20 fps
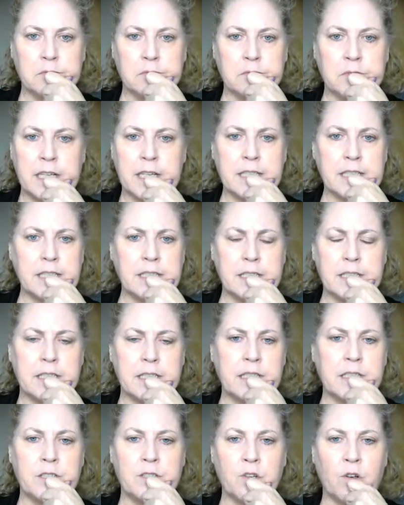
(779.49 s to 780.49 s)
tested
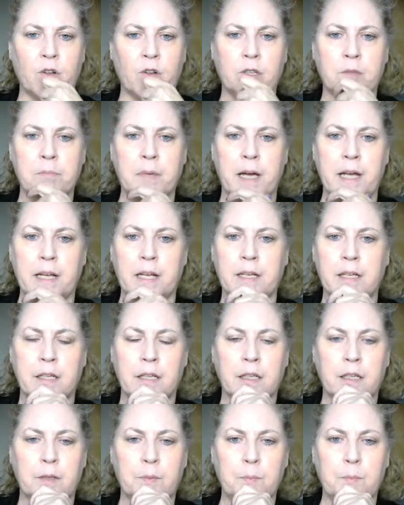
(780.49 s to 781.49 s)
and told by
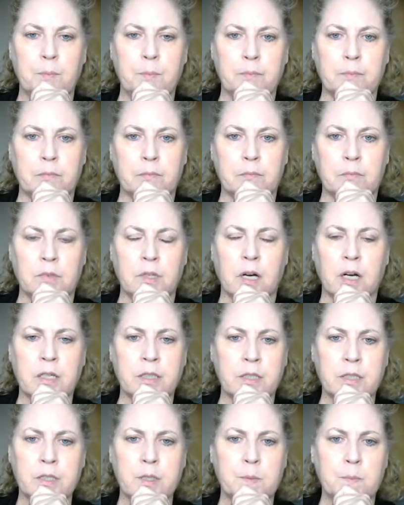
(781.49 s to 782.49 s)

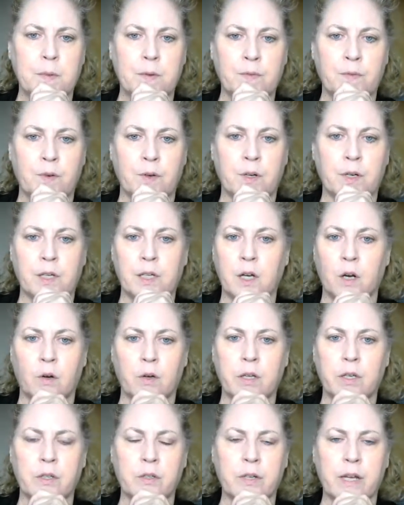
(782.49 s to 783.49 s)
doctors before, no,
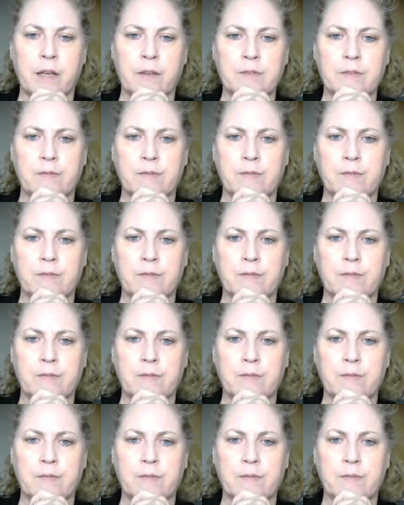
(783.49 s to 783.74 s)
you don't have